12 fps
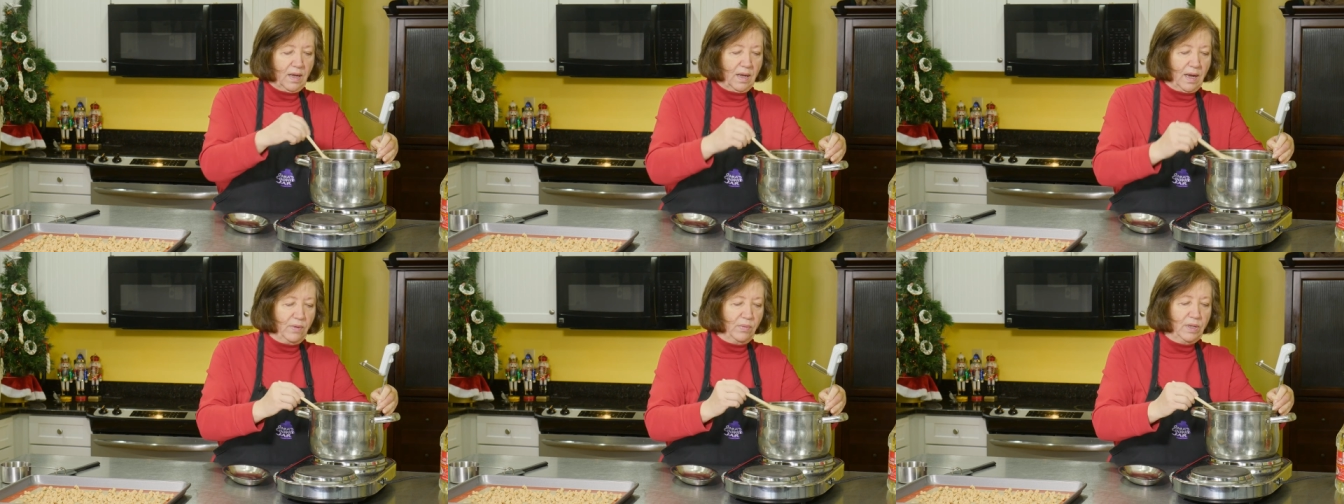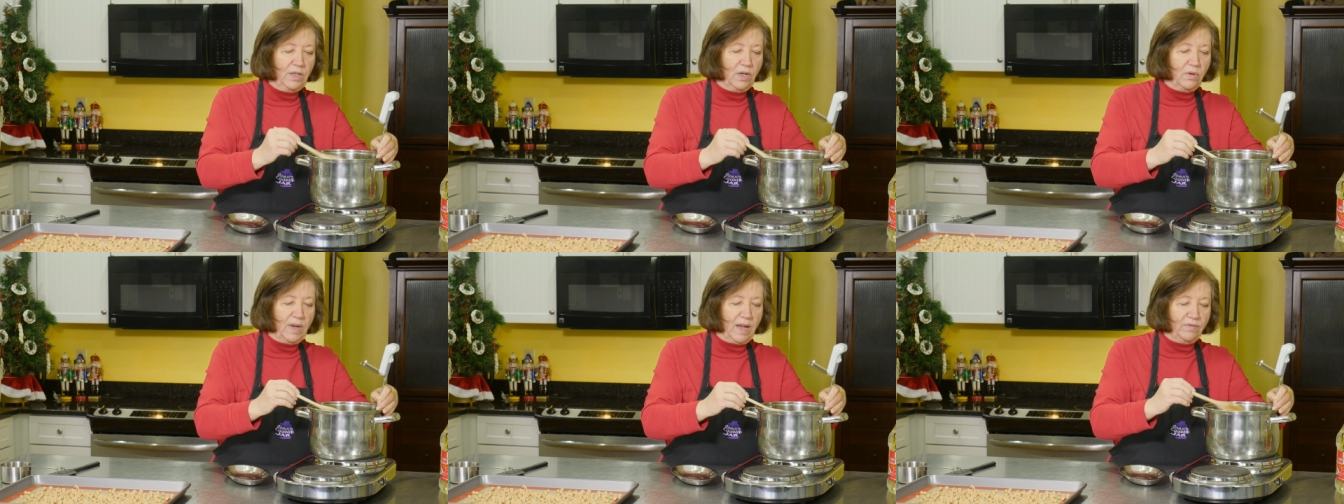I really
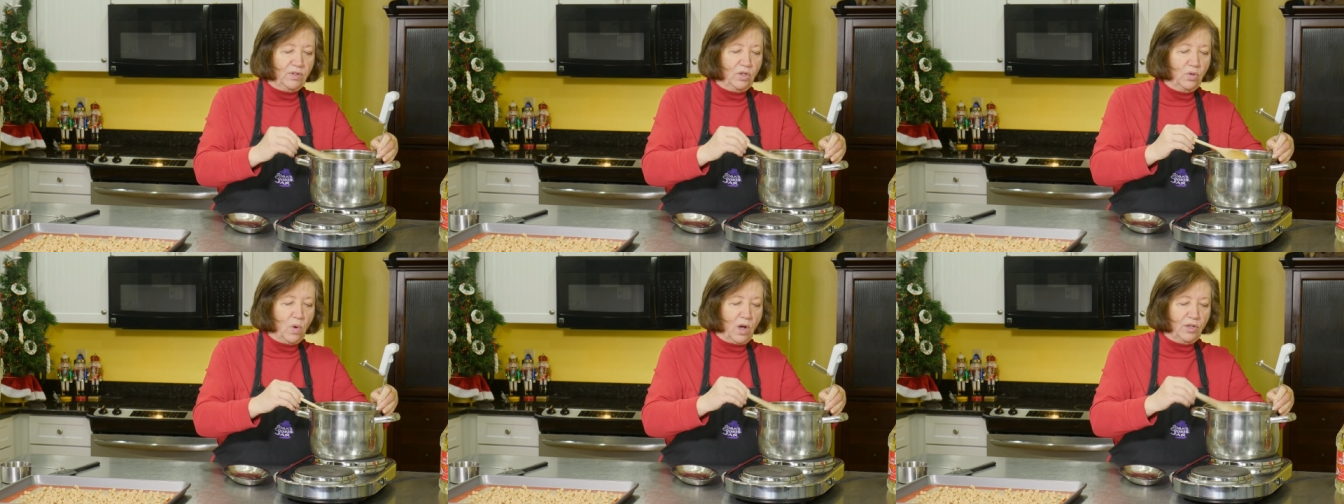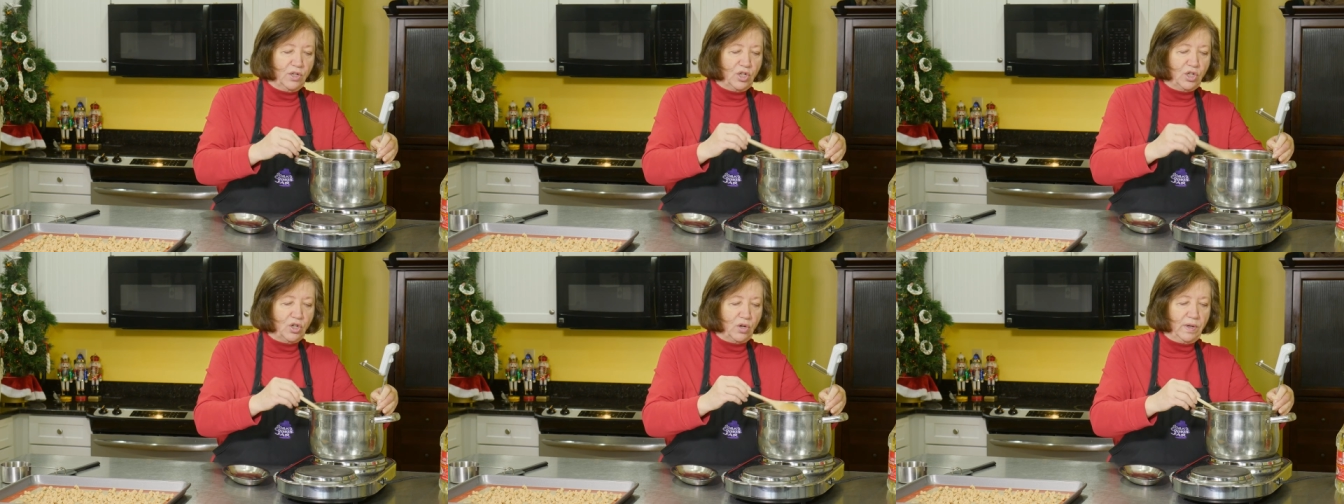don't have to do all this
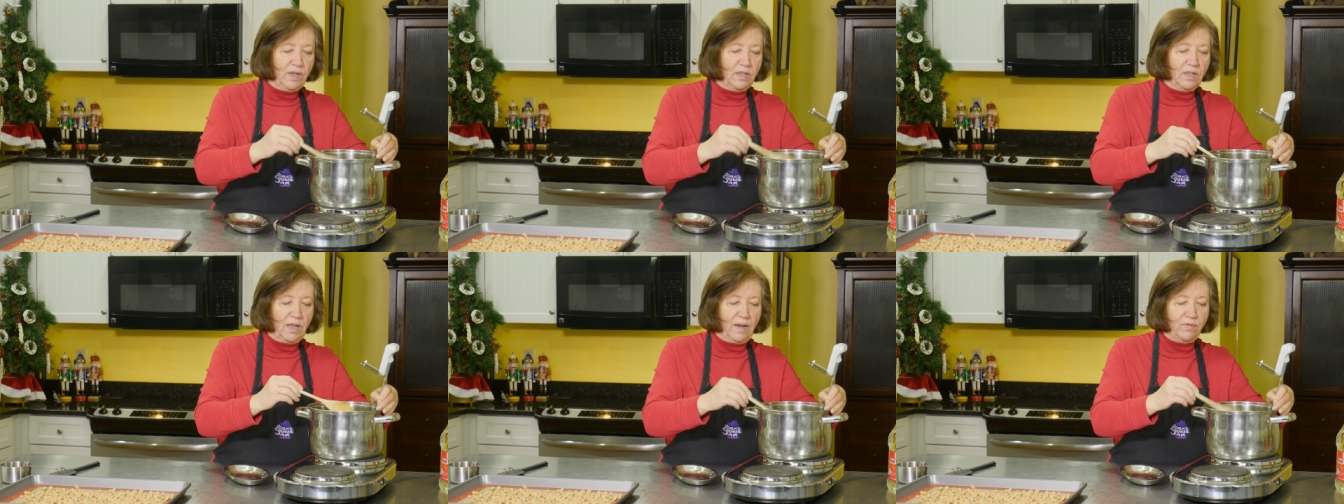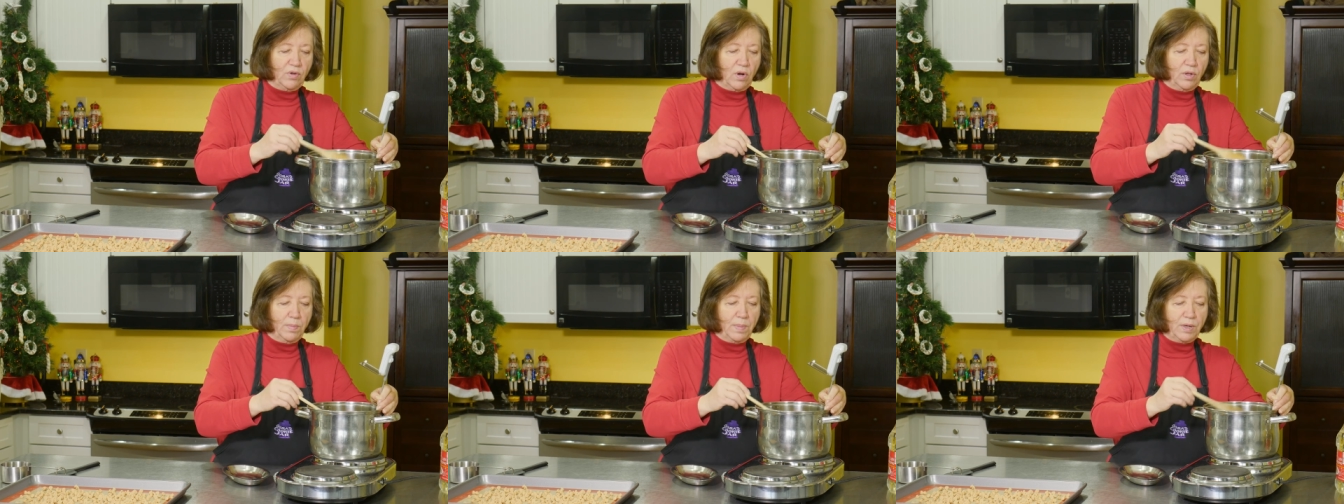stirring until after
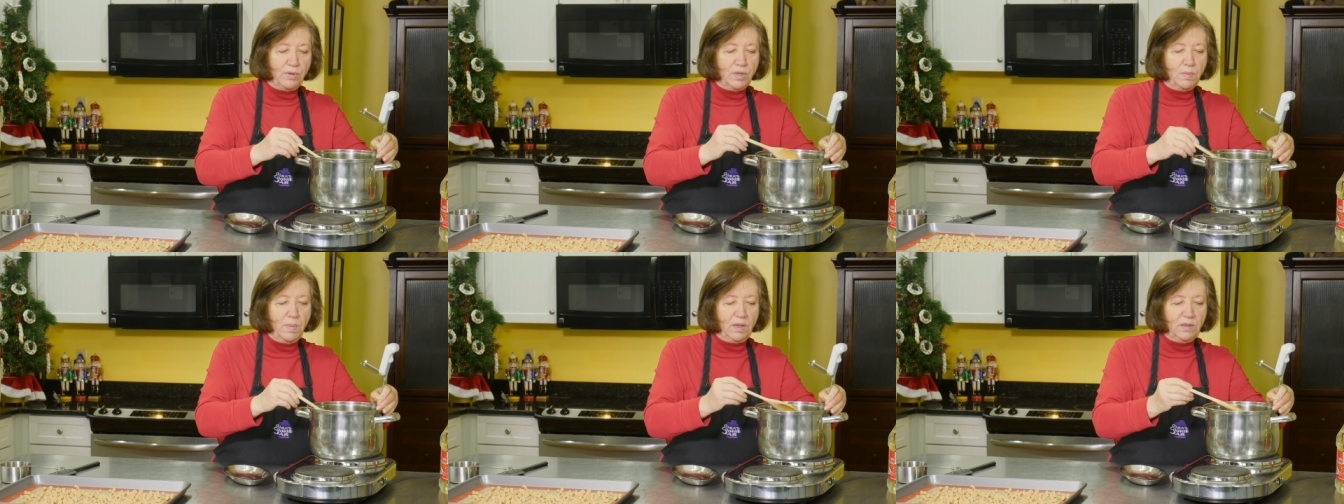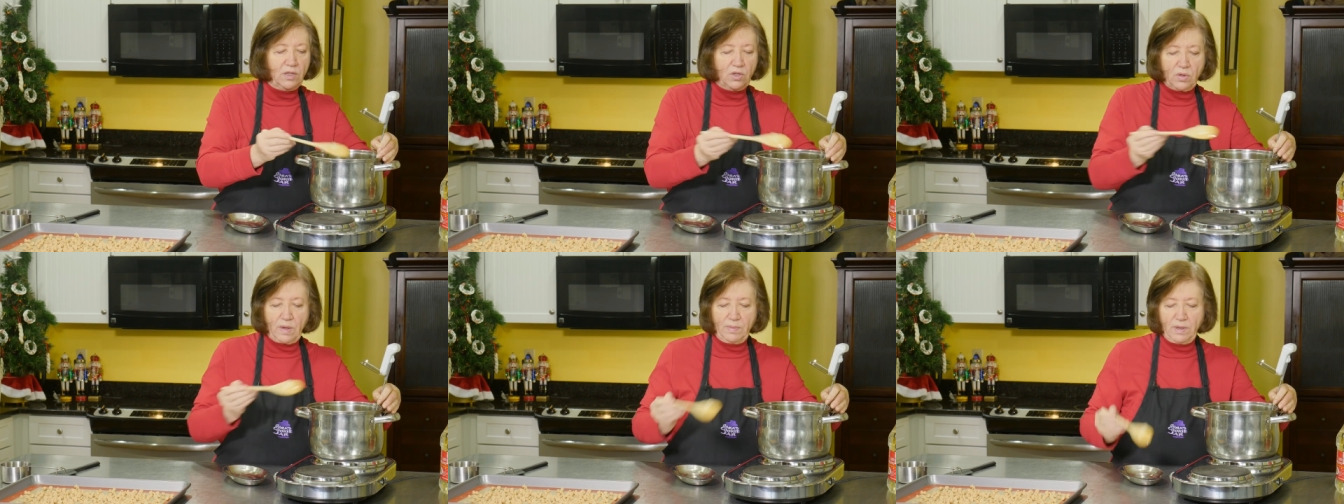all the butter is melted,
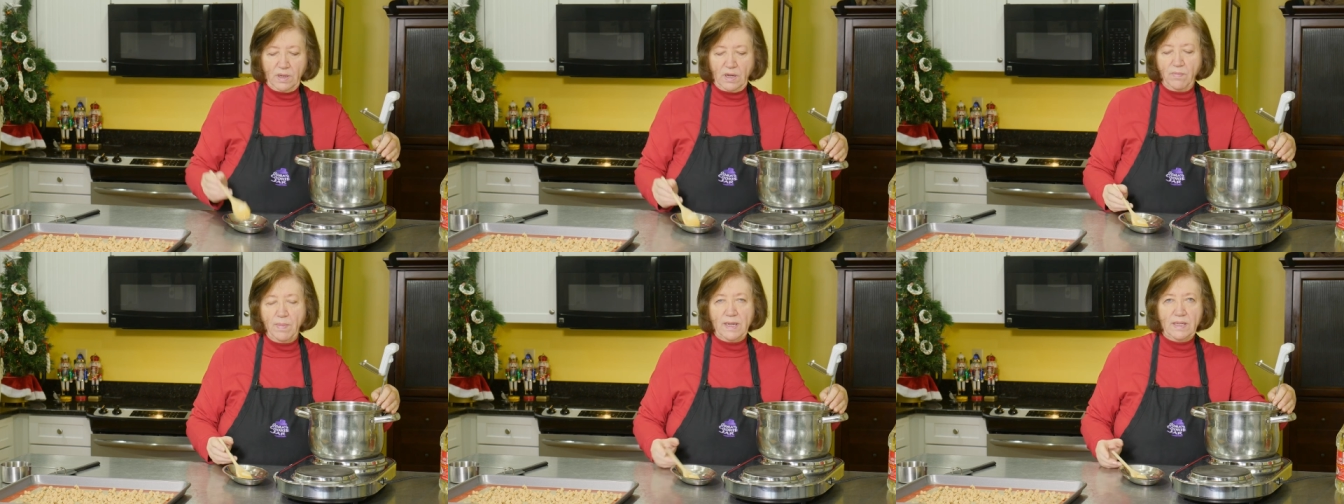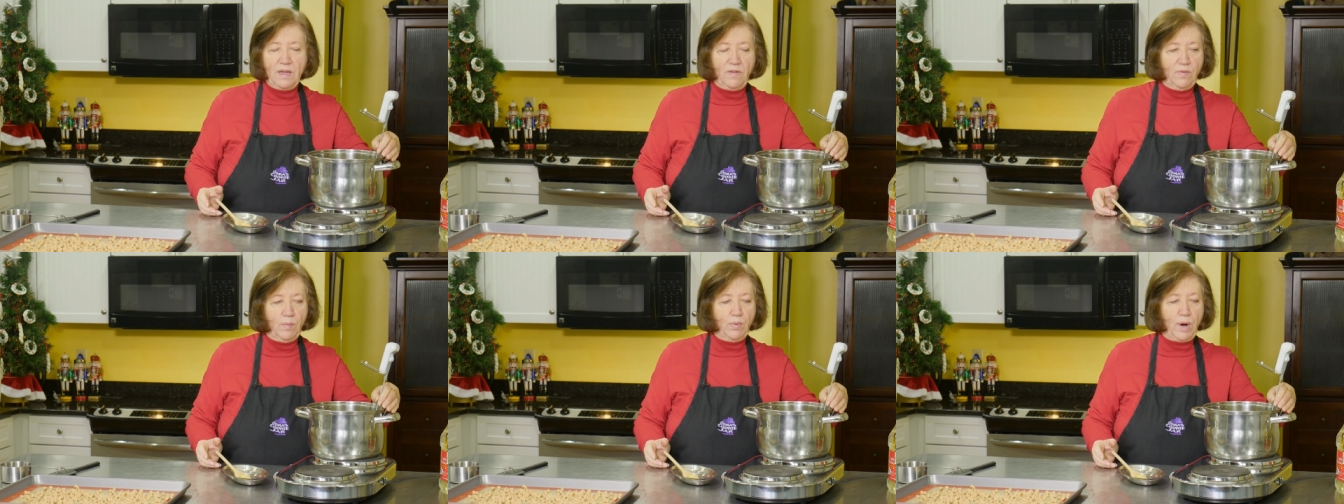so I'm going to give
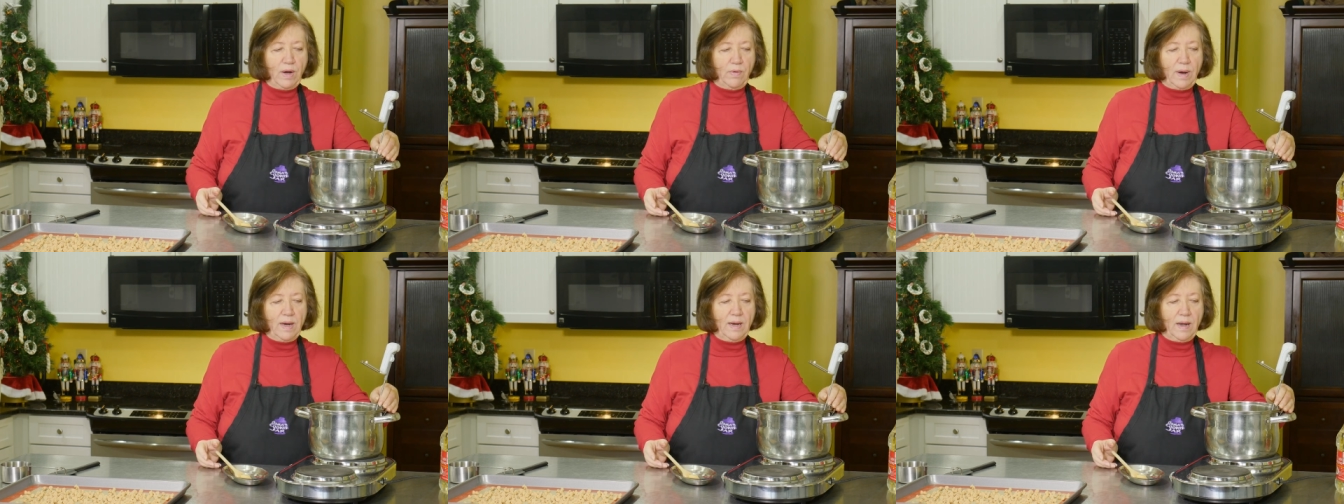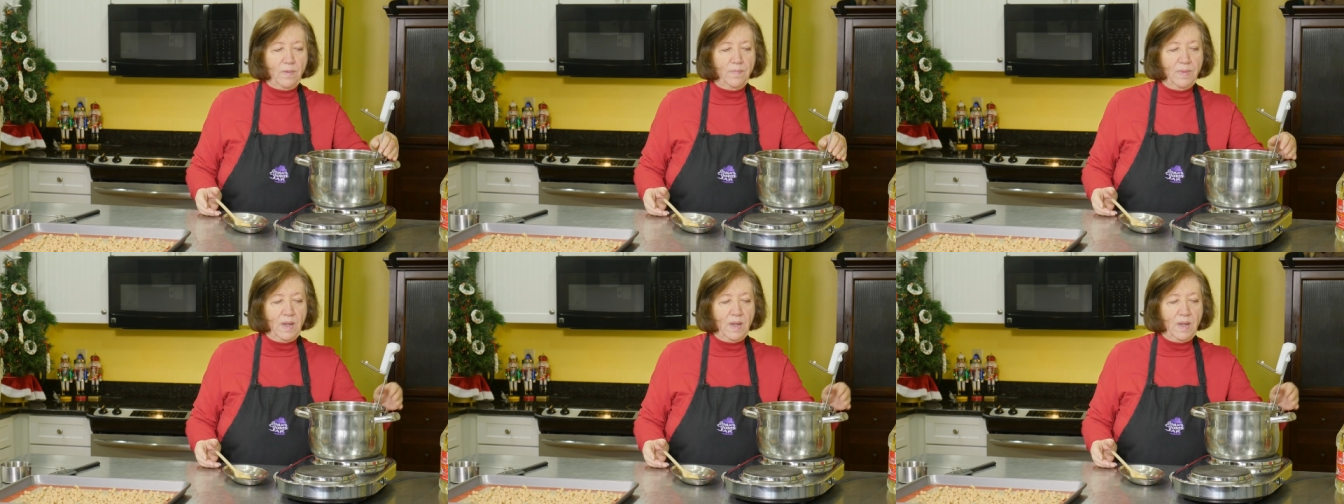myself a break right now.